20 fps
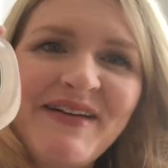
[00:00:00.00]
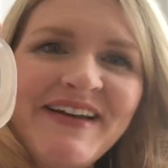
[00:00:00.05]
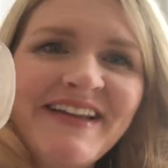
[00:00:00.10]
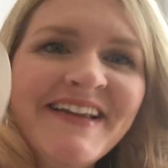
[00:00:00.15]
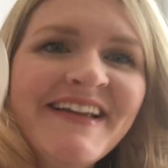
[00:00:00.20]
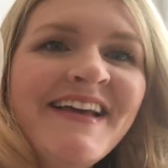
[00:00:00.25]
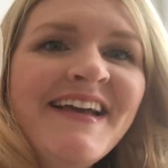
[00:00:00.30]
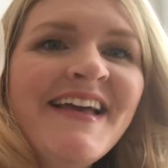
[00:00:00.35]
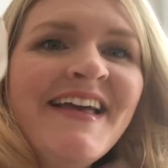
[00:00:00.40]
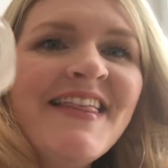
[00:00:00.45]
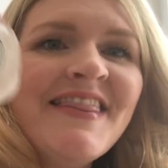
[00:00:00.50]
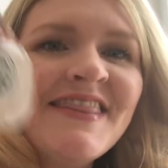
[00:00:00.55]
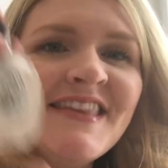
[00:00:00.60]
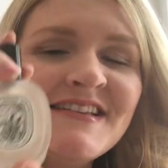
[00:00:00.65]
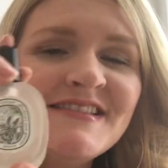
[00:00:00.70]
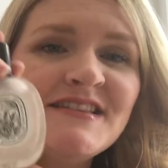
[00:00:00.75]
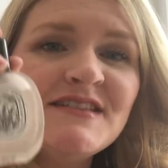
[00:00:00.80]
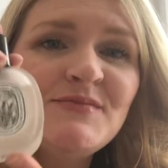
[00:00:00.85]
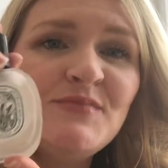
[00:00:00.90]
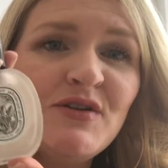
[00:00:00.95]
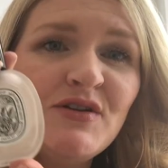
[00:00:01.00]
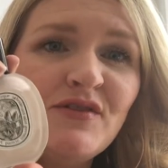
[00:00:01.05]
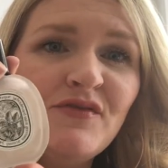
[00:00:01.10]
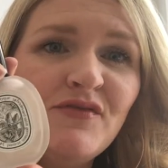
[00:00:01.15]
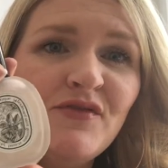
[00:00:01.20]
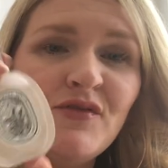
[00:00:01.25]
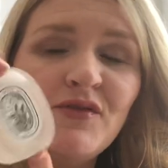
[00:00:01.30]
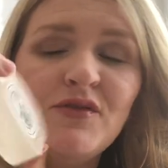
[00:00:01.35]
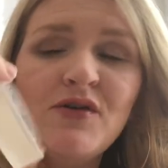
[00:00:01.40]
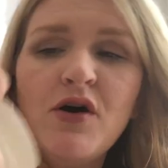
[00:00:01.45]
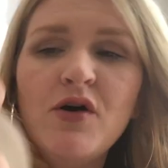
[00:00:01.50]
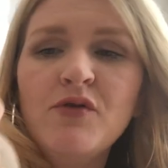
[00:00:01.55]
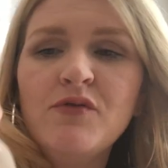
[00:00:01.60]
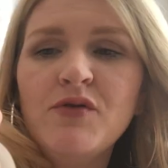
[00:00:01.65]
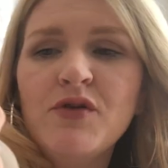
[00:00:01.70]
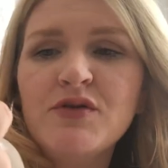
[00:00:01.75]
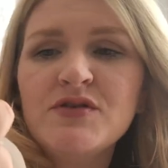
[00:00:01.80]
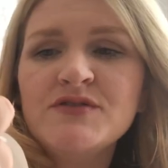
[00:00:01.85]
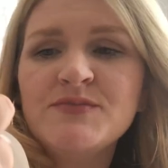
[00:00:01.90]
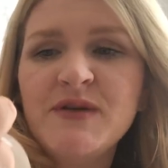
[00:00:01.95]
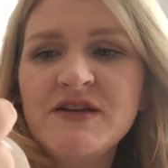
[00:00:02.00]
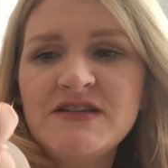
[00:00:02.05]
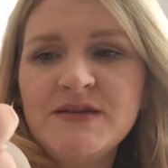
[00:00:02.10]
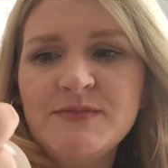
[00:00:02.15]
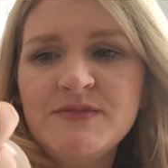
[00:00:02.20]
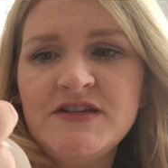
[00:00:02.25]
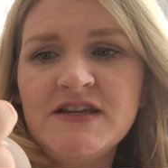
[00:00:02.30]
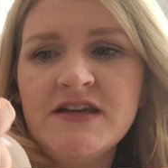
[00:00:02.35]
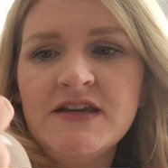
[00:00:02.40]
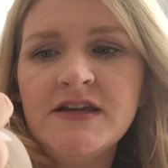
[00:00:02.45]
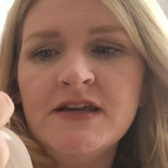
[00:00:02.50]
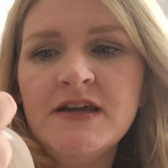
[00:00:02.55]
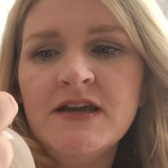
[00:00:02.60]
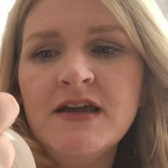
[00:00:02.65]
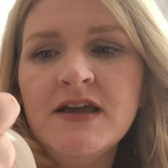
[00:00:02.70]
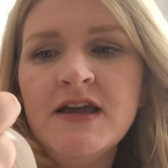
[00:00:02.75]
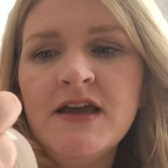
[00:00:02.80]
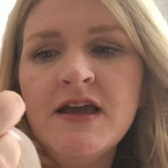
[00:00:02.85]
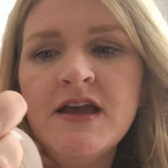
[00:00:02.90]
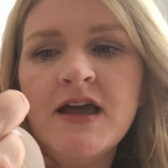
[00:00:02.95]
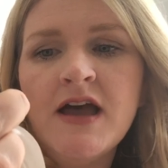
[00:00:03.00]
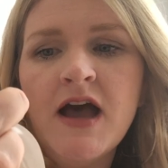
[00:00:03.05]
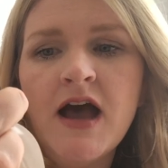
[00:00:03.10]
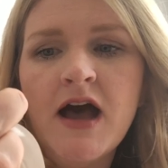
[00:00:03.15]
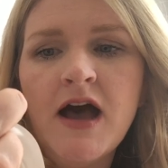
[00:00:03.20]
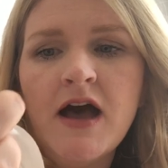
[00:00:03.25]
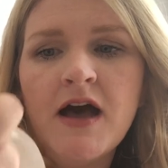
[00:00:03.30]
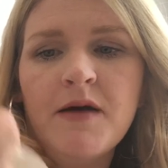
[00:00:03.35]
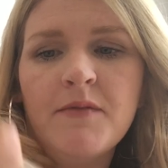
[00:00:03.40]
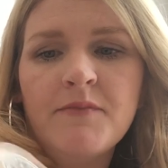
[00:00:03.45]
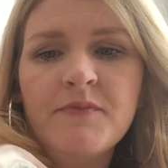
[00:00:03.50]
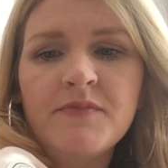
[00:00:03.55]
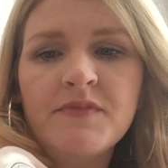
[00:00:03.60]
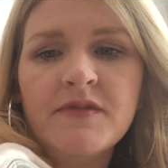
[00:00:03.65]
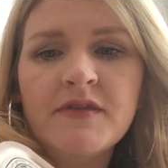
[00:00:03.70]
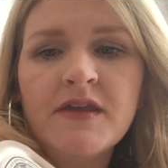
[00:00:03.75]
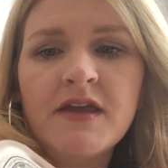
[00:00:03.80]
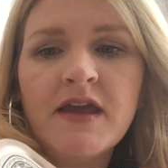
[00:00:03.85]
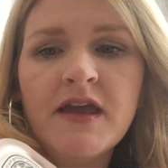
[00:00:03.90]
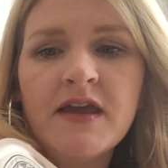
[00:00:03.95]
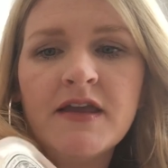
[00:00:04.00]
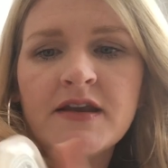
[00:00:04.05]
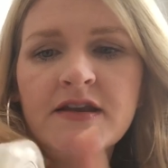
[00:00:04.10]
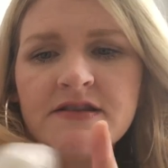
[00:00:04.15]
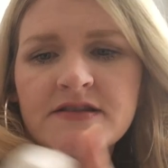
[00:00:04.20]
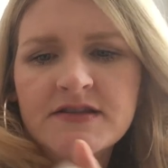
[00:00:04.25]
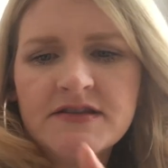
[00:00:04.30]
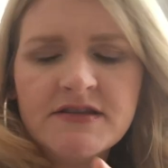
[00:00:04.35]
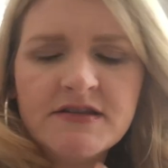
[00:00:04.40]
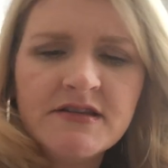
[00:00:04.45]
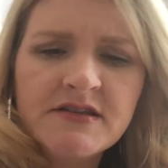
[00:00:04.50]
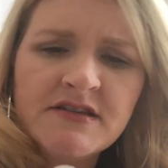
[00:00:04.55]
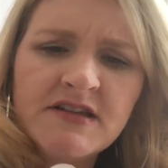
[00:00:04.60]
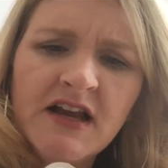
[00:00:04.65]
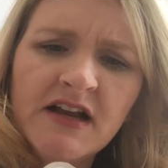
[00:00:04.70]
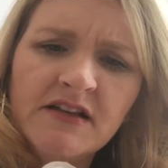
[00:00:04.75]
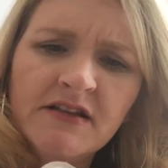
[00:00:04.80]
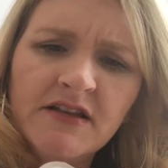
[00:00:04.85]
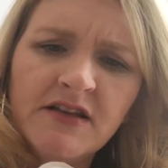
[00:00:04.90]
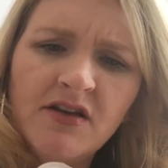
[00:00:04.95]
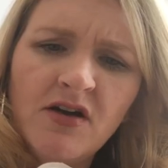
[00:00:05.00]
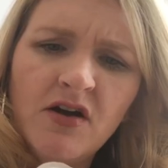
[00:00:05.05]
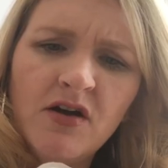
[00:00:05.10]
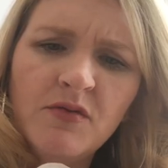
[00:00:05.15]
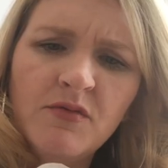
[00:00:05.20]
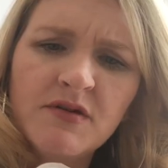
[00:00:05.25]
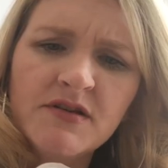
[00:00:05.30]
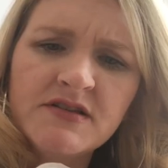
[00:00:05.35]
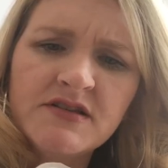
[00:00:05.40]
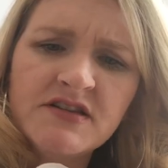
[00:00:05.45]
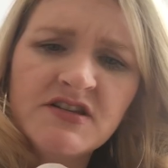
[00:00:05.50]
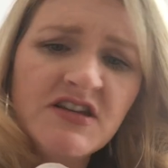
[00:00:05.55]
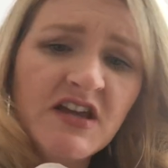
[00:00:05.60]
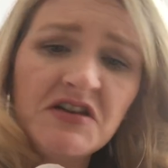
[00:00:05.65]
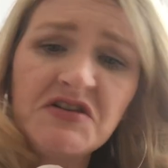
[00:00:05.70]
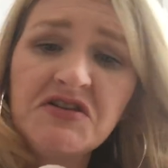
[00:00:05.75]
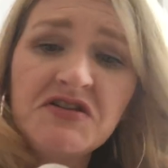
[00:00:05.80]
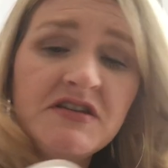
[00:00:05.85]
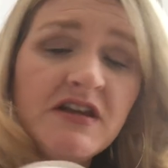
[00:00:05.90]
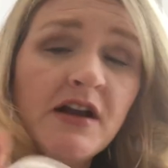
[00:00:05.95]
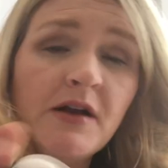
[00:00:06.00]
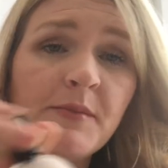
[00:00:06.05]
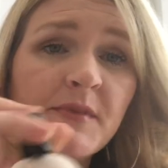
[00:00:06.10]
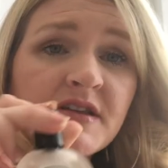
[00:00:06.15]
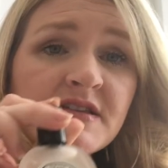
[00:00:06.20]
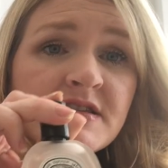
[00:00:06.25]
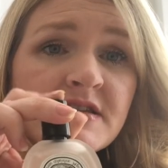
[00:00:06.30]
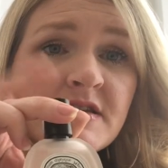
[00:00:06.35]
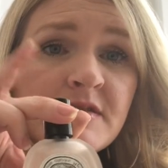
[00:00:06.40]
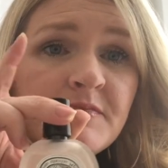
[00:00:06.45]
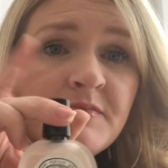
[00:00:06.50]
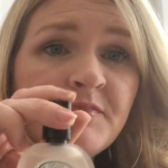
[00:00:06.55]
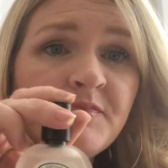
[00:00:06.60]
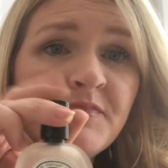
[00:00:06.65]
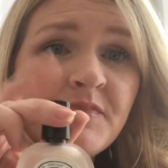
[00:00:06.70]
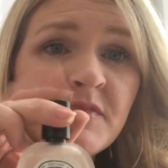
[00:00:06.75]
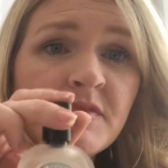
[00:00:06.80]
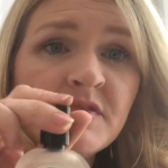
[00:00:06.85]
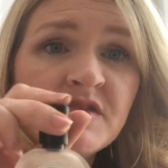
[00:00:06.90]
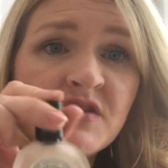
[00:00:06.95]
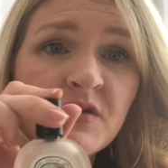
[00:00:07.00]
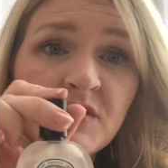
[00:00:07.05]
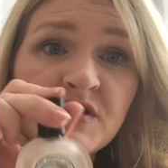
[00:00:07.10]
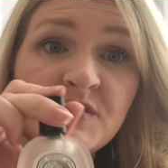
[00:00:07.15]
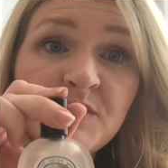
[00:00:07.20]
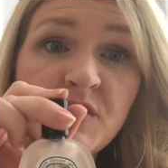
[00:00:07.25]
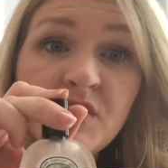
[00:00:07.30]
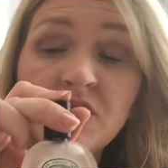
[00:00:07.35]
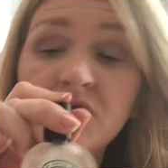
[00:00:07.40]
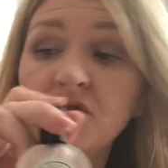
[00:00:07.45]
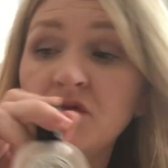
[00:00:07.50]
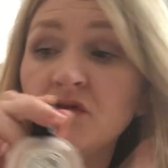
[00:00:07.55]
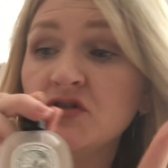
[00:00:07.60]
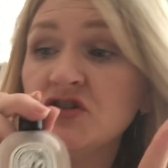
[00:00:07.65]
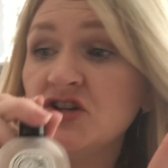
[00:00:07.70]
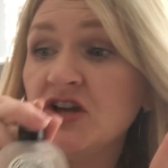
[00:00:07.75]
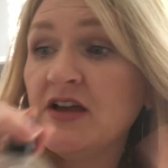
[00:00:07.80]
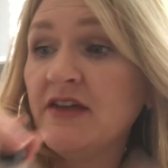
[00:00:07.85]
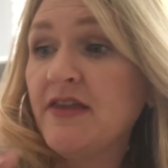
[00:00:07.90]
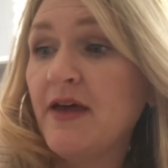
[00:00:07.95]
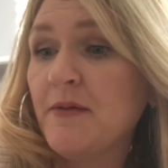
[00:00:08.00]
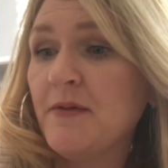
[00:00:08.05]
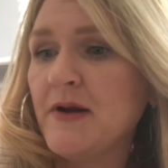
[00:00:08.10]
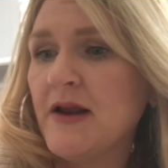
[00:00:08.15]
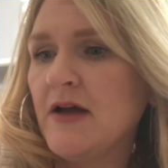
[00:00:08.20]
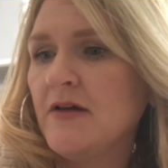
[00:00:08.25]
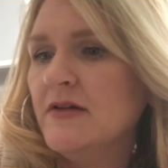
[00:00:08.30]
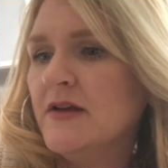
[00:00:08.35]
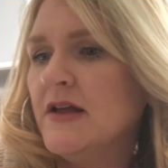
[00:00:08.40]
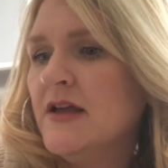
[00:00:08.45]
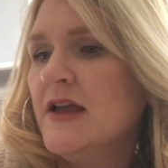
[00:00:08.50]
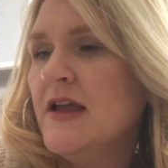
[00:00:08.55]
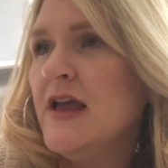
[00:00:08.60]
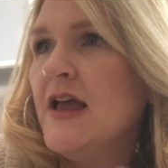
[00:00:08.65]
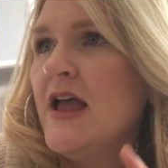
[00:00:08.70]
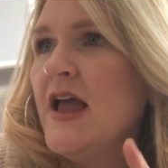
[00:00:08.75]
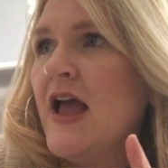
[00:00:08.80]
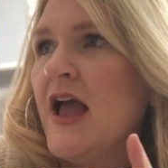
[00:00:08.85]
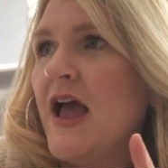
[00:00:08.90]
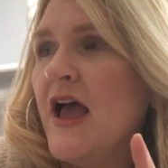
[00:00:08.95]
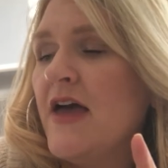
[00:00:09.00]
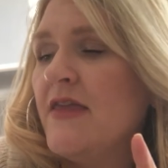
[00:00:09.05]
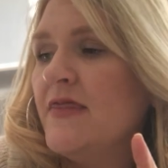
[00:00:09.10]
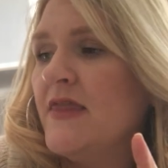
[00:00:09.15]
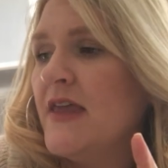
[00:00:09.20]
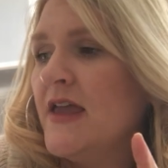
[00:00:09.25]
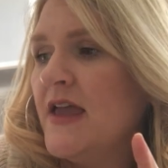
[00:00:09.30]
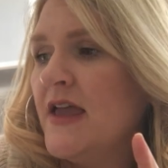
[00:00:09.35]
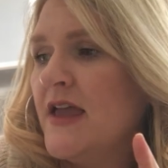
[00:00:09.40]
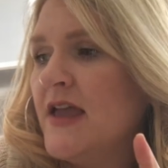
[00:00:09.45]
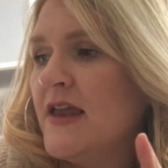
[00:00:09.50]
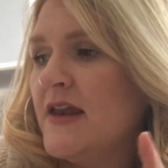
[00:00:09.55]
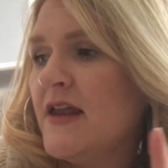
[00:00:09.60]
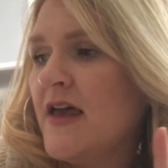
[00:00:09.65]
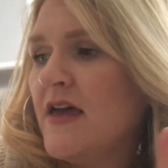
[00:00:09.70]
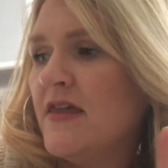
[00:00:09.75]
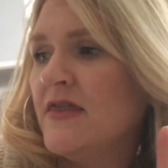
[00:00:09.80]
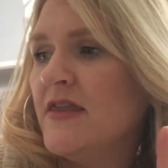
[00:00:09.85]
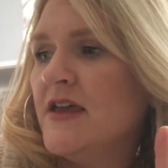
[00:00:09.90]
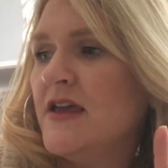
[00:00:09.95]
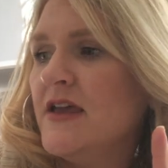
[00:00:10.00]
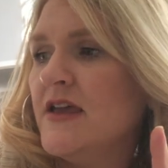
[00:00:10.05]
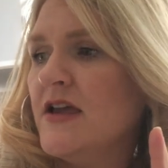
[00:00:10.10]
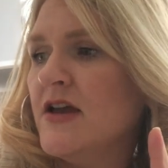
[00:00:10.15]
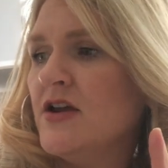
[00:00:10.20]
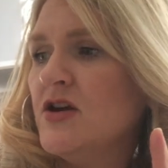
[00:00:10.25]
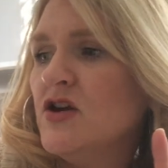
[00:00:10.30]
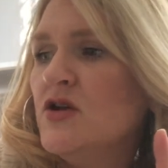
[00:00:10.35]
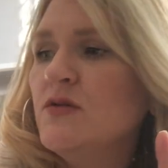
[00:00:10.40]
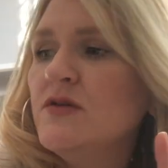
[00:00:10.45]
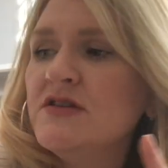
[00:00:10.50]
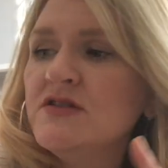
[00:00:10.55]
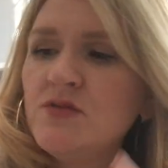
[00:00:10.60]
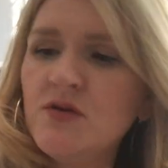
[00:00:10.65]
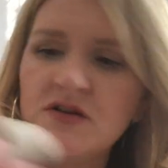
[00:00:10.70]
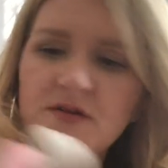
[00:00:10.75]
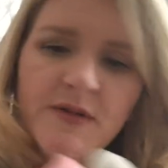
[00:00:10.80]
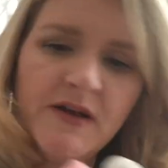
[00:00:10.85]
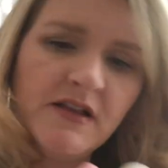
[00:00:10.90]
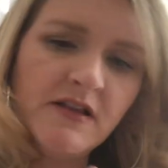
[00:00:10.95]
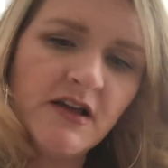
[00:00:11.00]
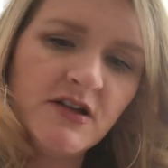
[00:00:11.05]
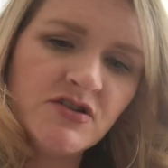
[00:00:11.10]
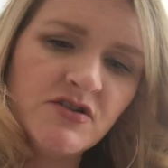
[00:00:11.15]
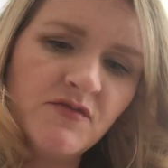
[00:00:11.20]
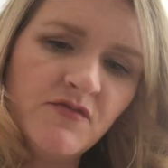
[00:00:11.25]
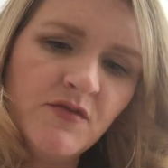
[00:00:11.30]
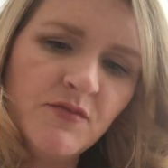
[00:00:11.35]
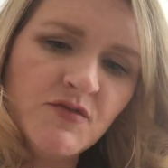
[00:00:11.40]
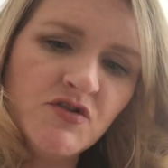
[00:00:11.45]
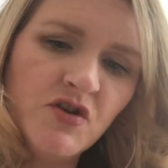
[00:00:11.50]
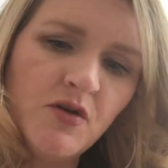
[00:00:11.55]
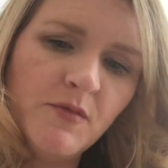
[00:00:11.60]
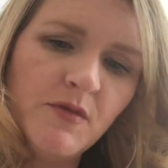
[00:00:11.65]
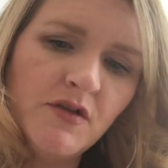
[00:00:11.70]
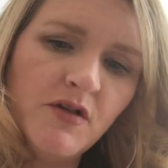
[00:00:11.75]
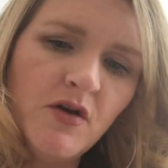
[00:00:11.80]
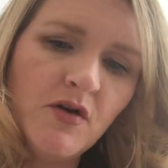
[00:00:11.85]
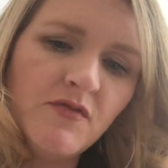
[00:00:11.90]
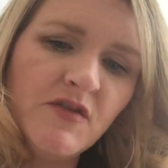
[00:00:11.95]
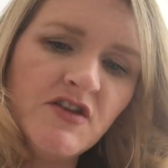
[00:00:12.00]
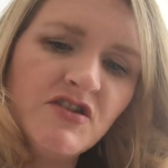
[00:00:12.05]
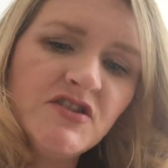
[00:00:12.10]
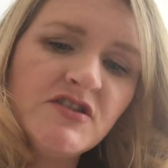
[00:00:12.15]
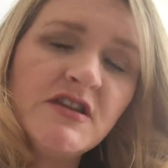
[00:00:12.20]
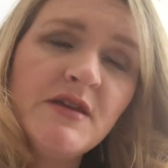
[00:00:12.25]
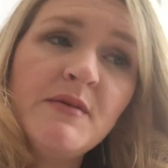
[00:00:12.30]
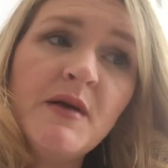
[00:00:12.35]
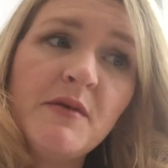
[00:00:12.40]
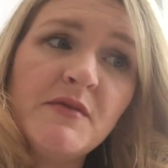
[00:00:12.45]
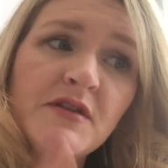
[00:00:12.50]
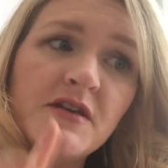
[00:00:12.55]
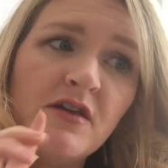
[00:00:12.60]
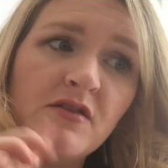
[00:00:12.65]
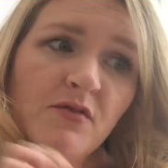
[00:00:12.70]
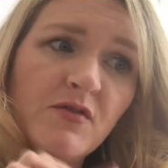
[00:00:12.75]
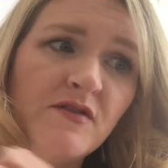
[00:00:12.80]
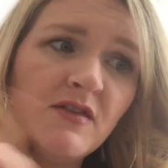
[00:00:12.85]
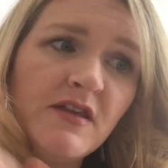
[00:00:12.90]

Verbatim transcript: but this is beautiful, Eau Rose by Diptyque. Um, and it's technically called, what is it? Yeah, just hair mist. So it's beautiful, check that one out. And then the newest one in my collection from Jo Malone, they just came out with another